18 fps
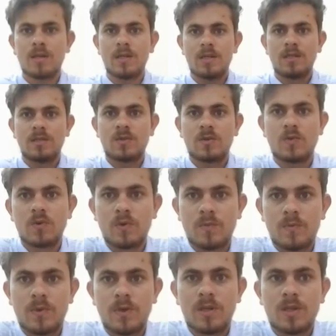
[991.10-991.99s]
it
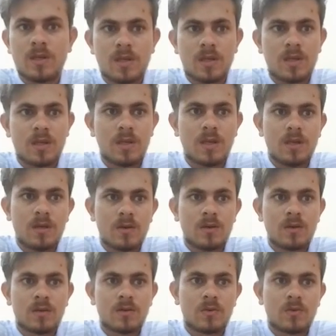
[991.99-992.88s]
could be the key
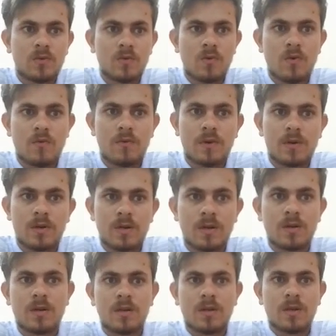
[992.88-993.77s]
to
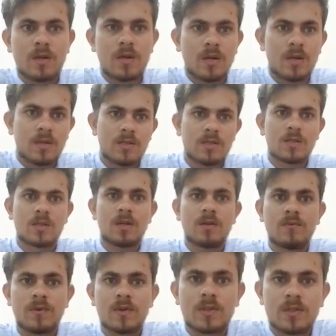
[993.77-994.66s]
overturning Kenny's
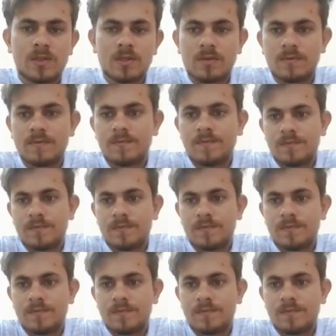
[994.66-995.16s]
conviction,